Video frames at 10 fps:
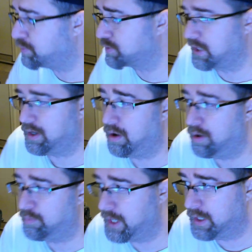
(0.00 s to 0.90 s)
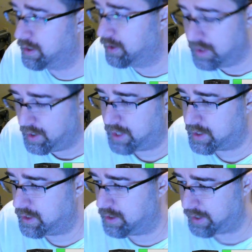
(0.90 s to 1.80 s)
say, "Oh man, I can
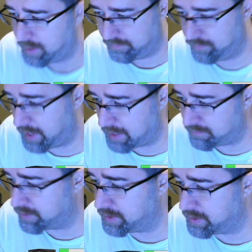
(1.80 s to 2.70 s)
hear everything."